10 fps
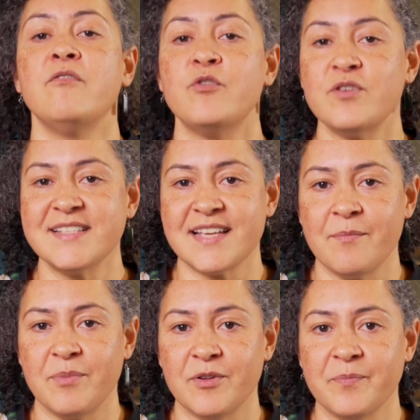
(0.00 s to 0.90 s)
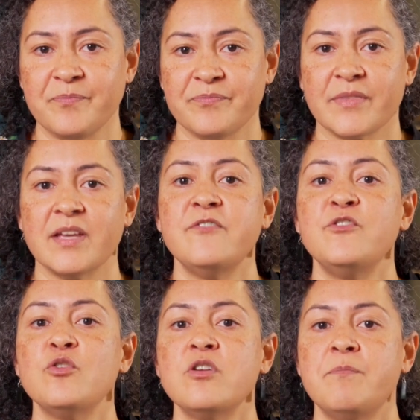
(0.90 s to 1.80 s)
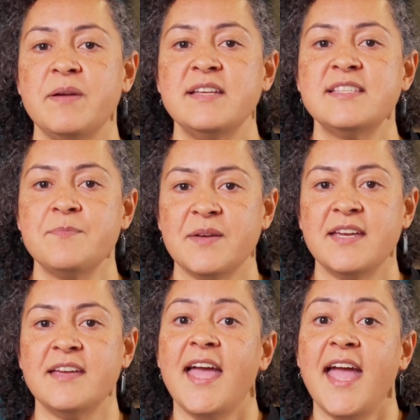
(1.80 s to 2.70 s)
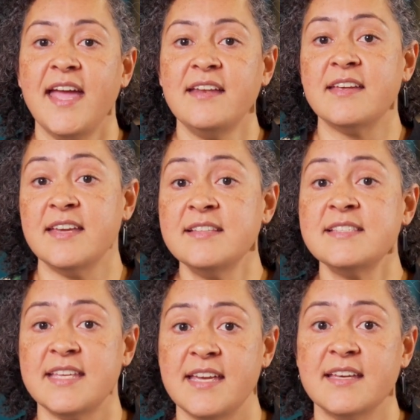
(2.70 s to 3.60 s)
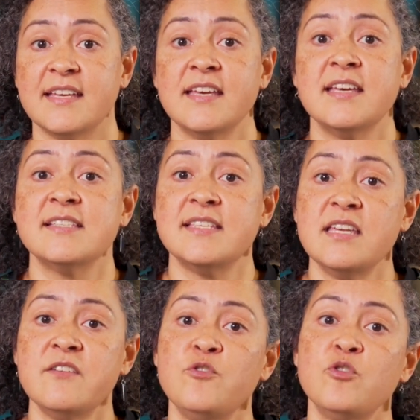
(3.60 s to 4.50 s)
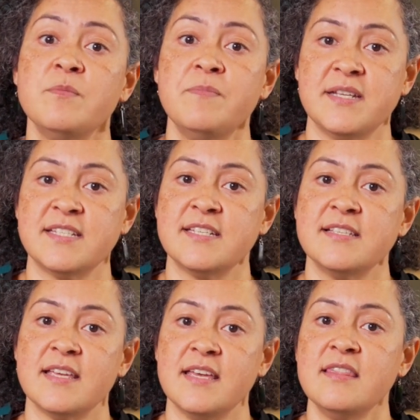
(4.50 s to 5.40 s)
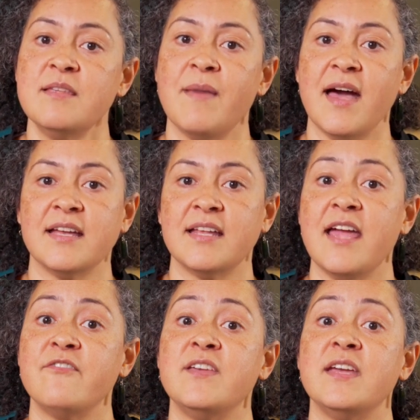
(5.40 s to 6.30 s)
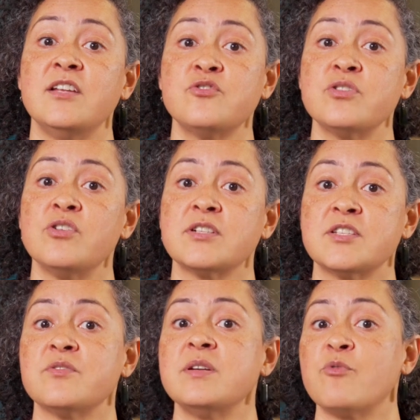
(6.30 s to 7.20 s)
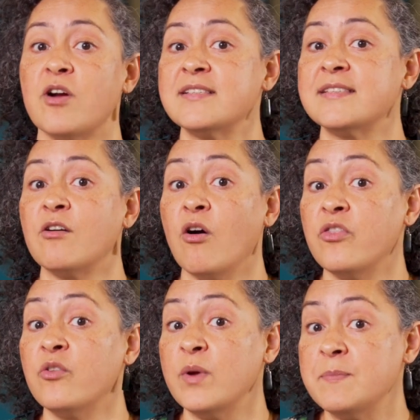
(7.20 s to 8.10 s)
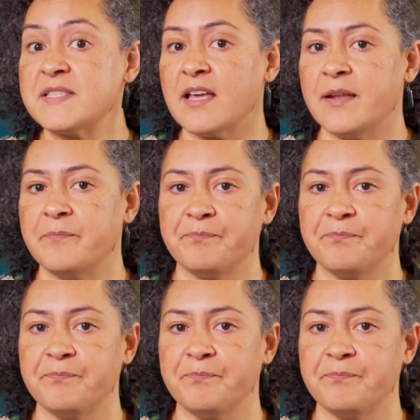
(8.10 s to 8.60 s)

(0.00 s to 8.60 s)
For example, if you're a B2B and in tech, See if your competitors in the market have their introductory pricing on the website.